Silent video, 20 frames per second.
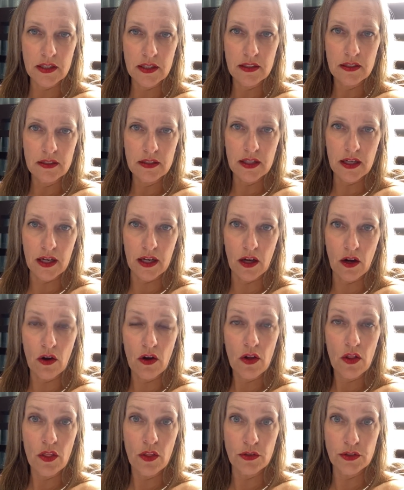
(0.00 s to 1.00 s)
There you go.
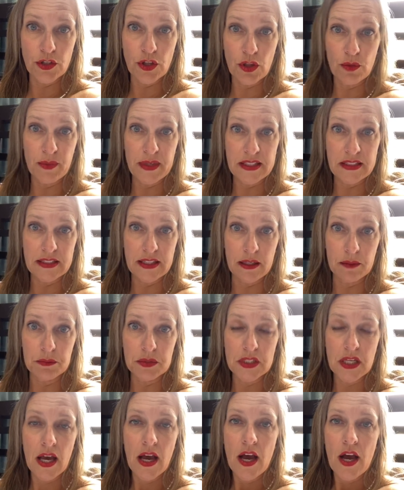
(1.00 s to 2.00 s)
Those are the big tips.
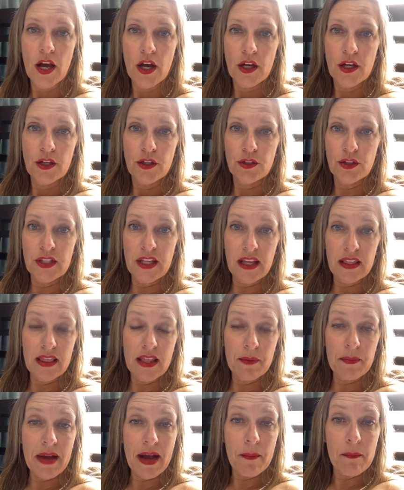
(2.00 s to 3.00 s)
Get them
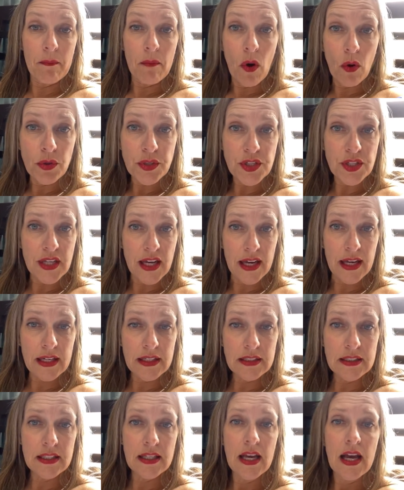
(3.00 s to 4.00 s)
most days.